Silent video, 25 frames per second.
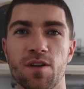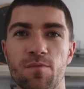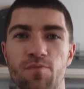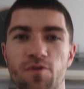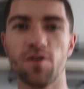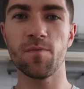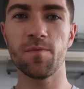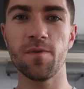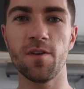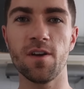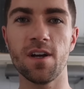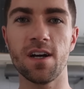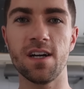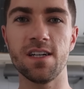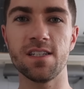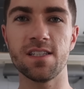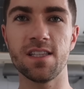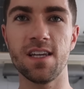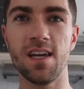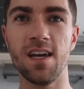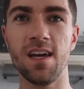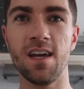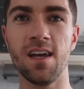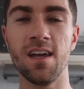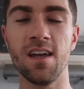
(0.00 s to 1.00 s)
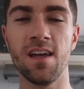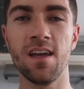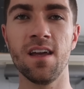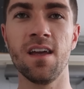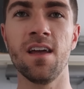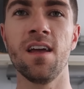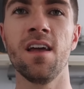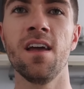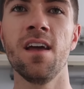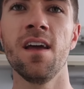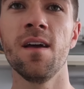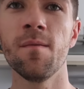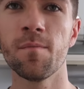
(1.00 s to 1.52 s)
gonna prop you guys there.
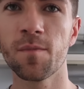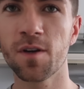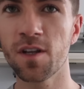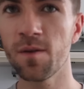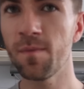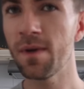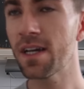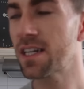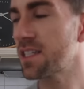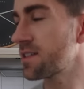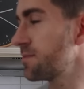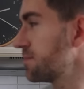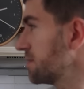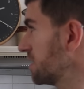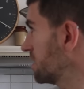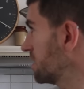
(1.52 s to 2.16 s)
I'm gonna make some